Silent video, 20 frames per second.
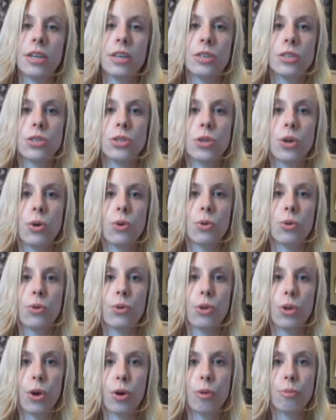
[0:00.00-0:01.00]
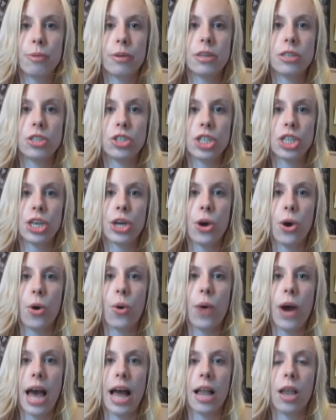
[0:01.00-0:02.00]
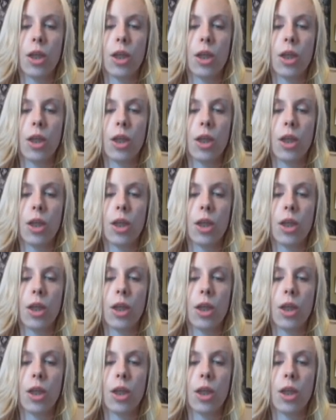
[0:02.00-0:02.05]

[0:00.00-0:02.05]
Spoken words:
So global, GLOBAL_GLAYER.